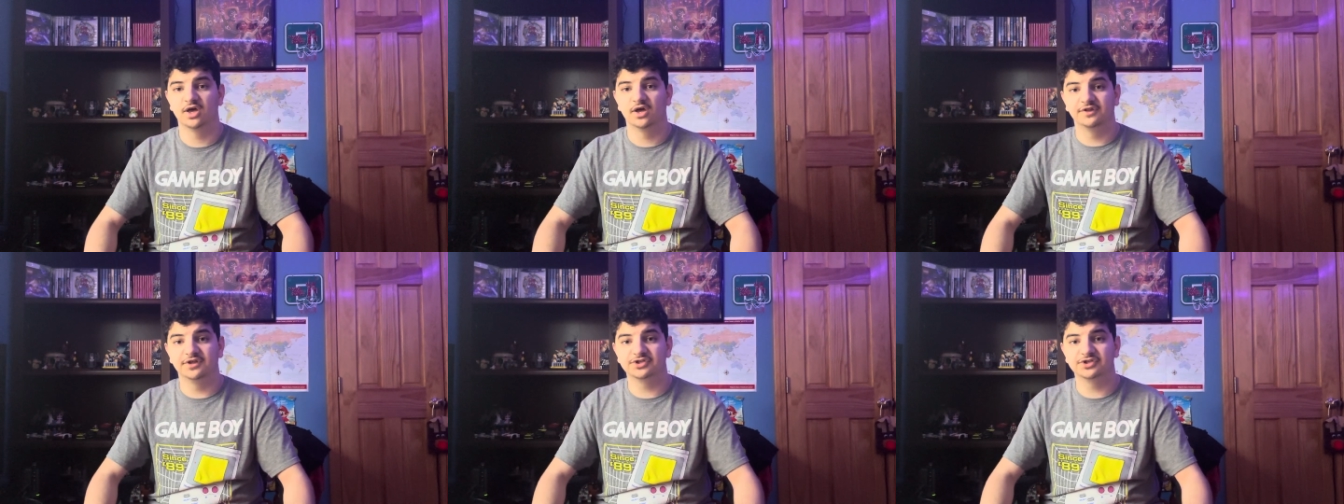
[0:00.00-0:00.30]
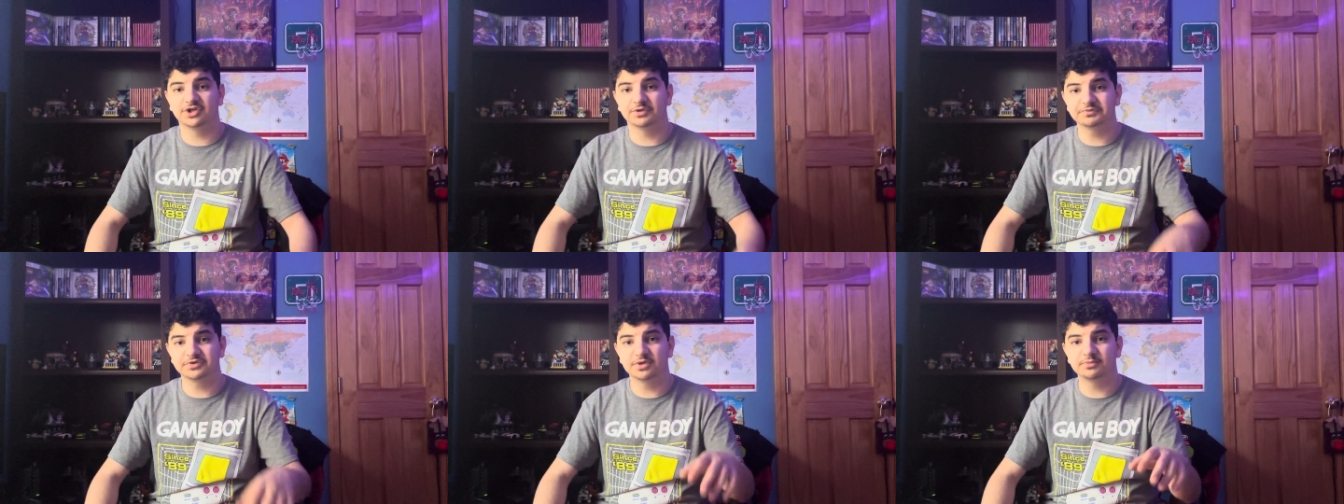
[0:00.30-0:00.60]
They
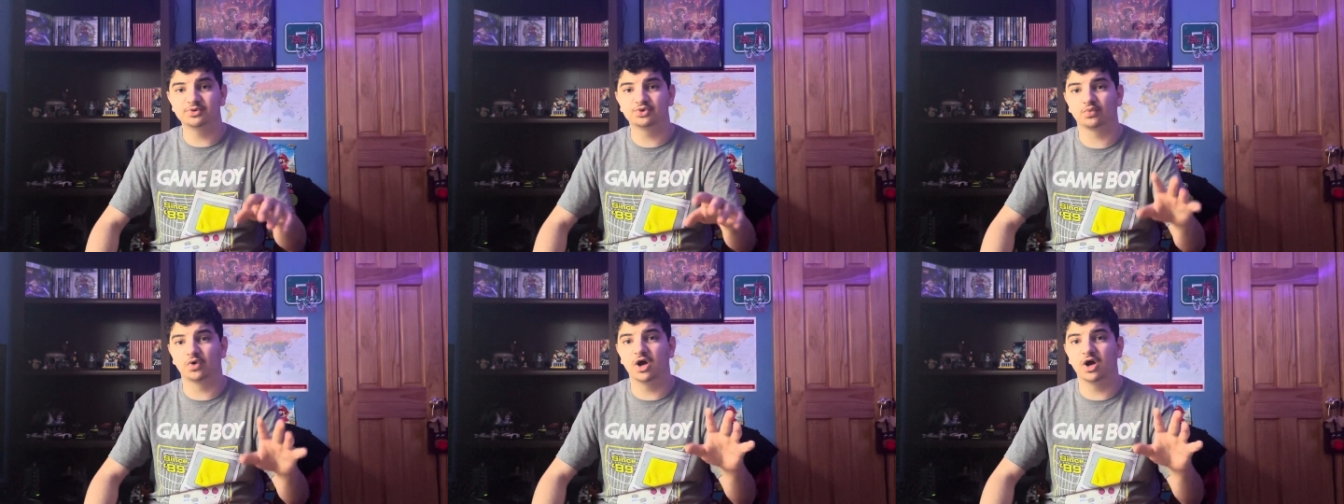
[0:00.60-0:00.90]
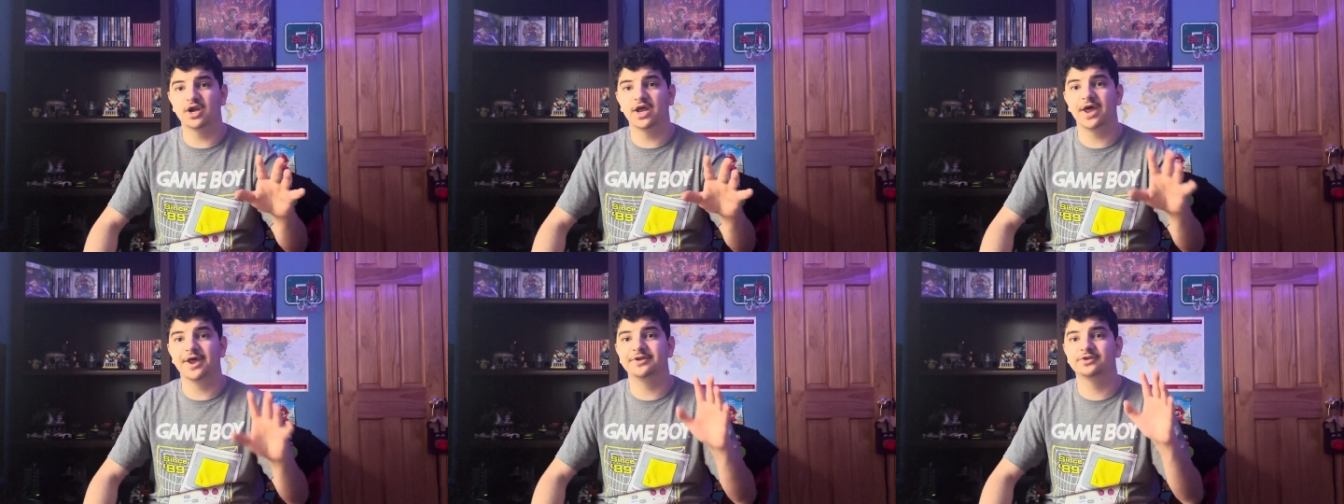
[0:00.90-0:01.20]
sometimes
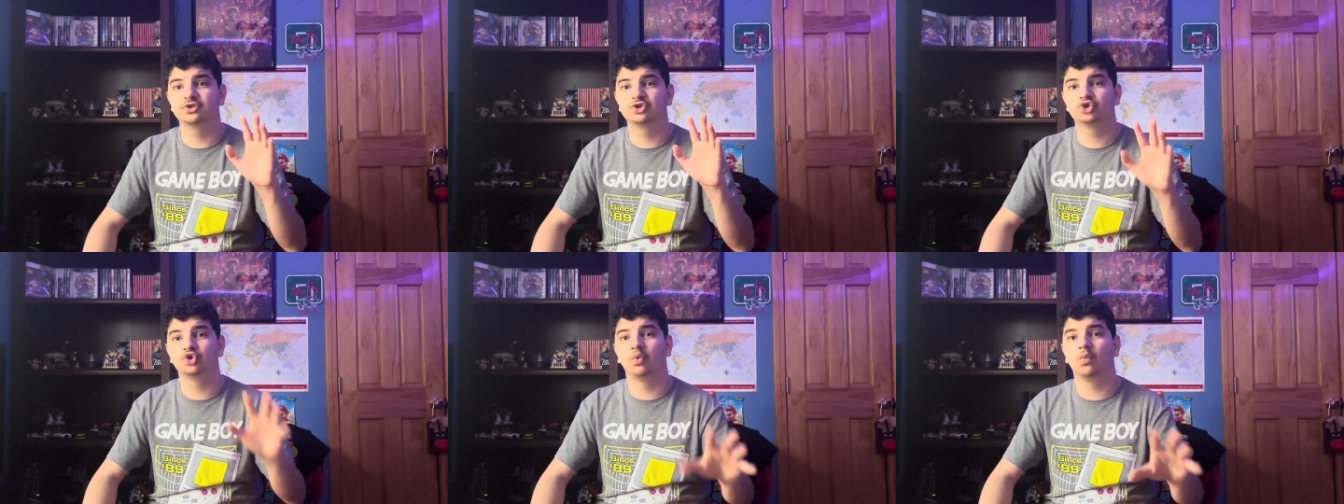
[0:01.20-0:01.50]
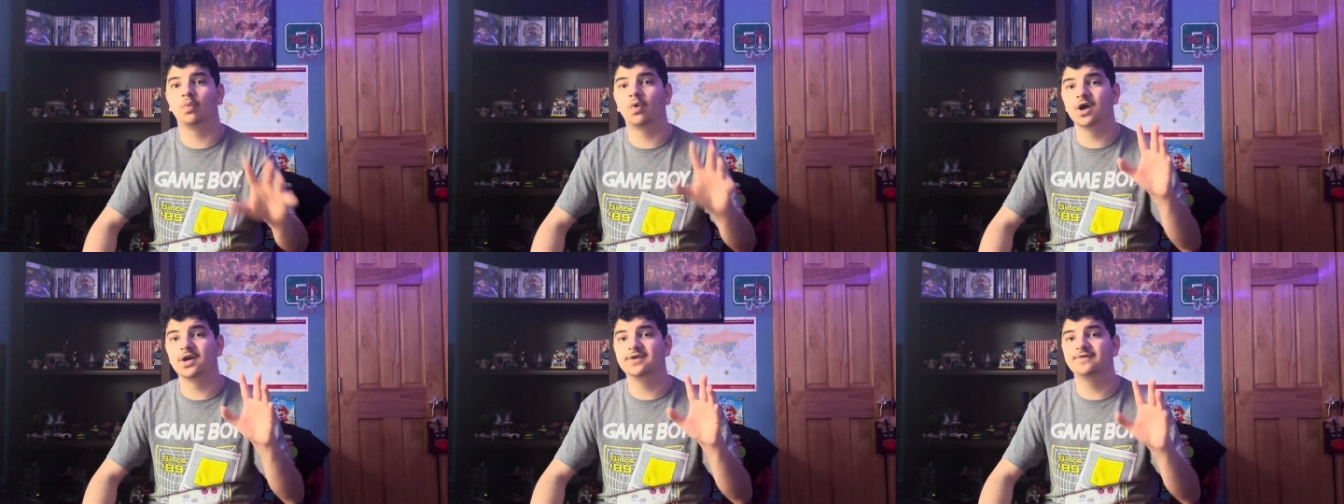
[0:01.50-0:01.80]
run at
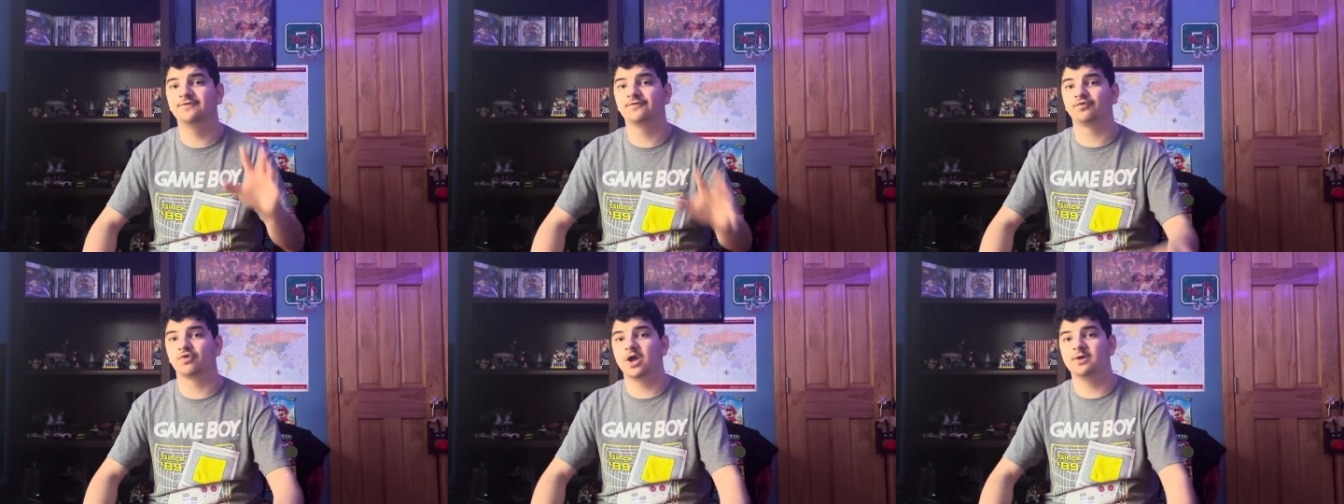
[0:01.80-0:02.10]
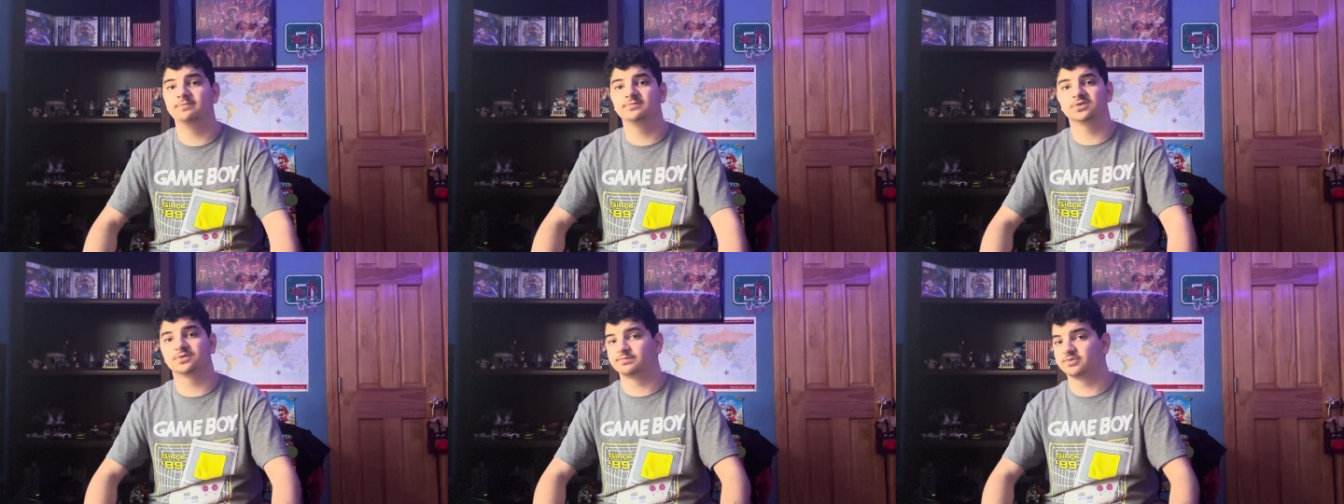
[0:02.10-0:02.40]
20
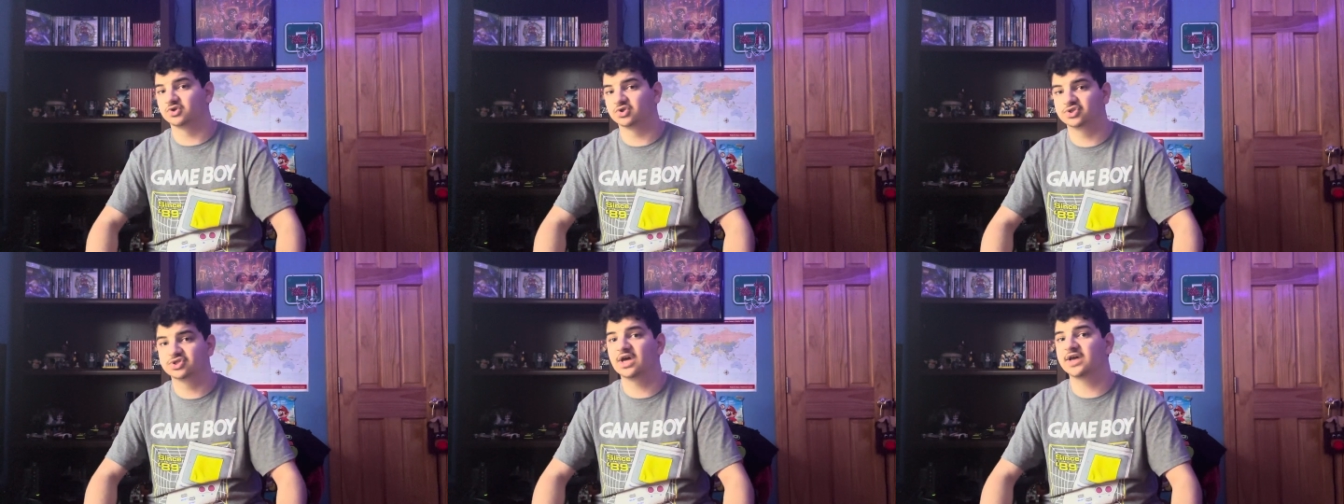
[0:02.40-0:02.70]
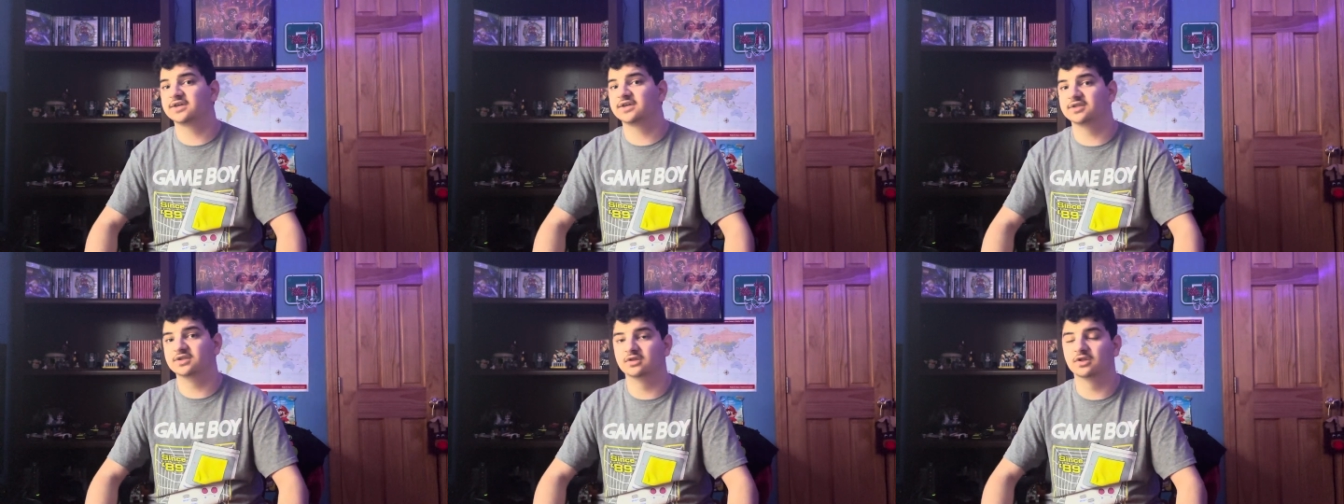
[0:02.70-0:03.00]
frames per
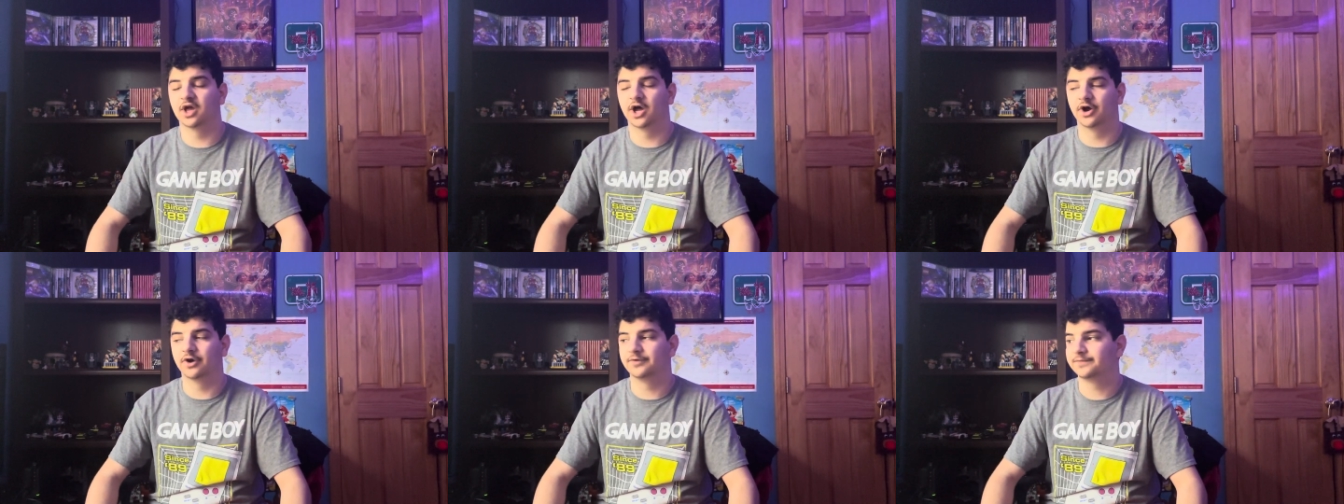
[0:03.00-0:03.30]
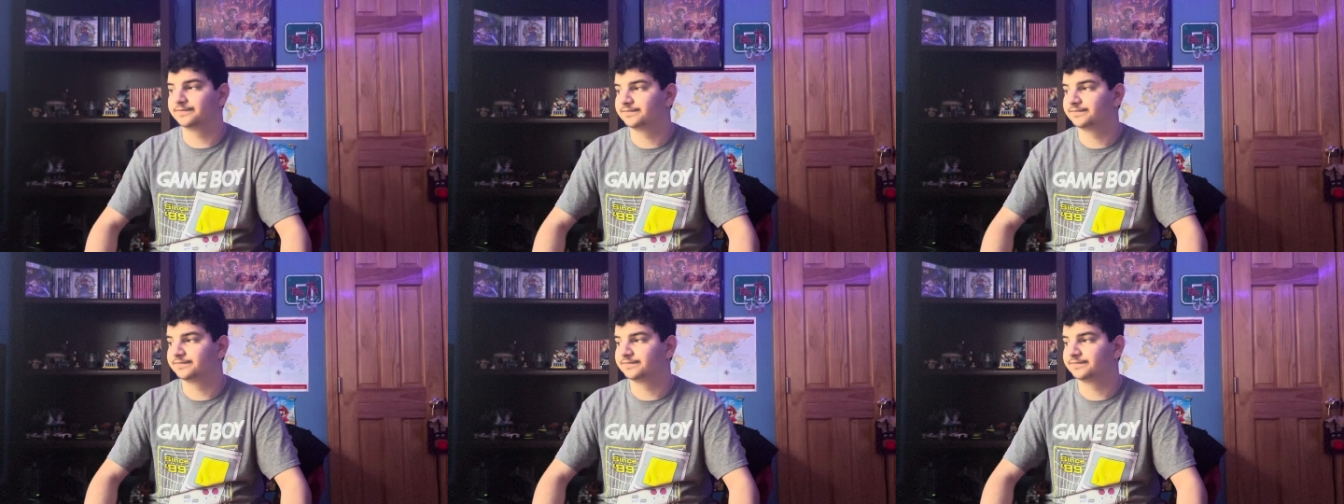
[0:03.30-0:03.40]
second, though.